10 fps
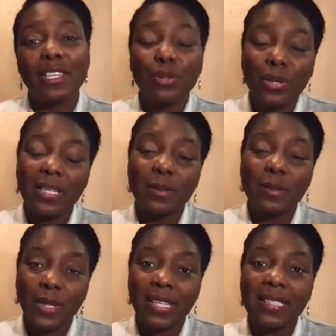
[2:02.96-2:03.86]
that you could
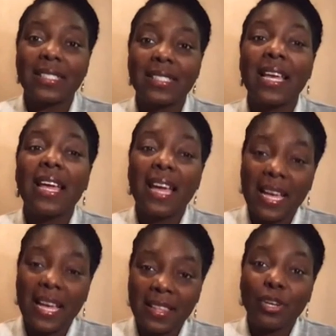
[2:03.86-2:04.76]
experience
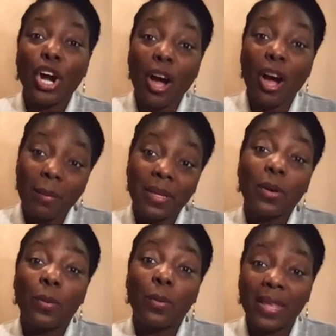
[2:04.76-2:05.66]
that are
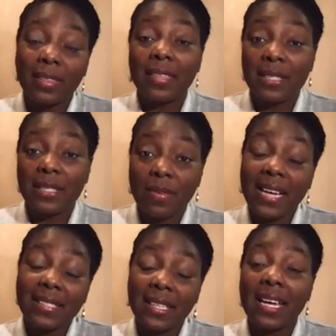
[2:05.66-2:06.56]
common with this
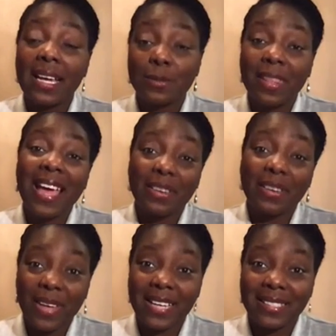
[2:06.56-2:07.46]
vaccine, as with
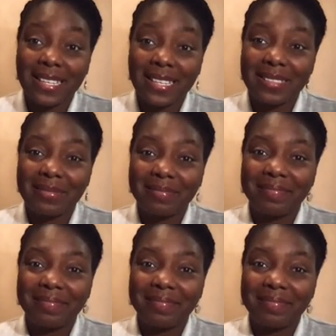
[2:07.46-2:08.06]
any vaccine.